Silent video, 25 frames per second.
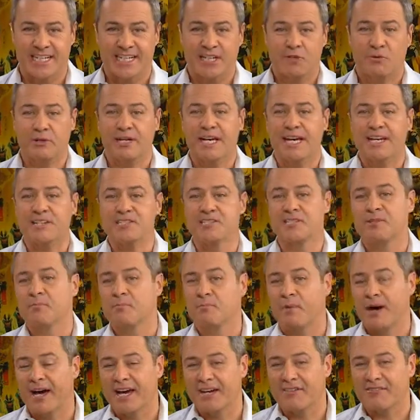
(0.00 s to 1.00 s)
We asked some
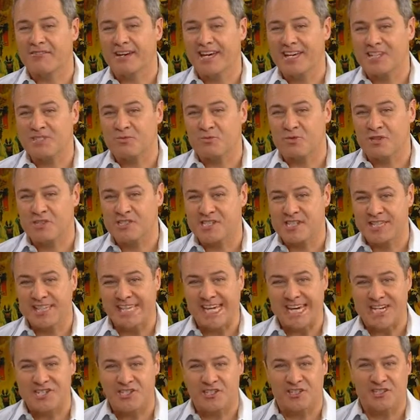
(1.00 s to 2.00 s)
bike fans watching the
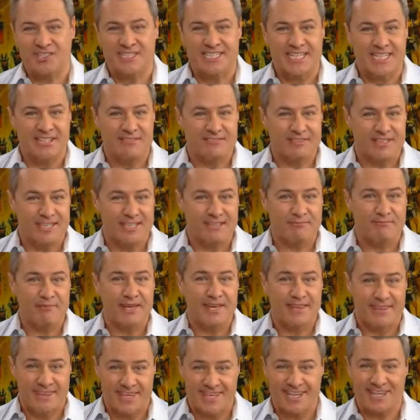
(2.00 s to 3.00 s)
action on TV
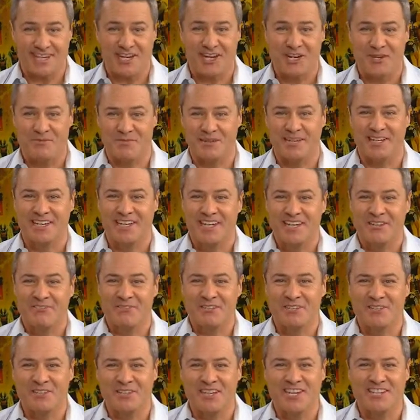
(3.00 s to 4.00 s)
how they're coping
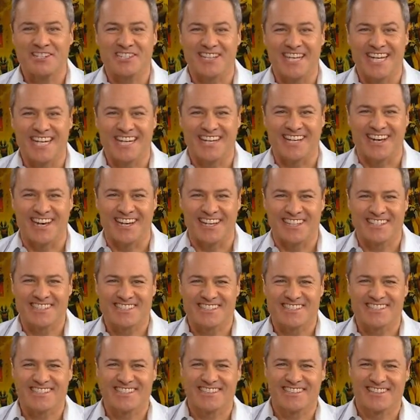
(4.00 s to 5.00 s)
with all those late
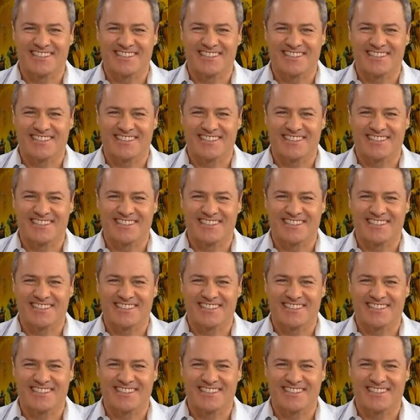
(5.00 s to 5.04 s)
nights.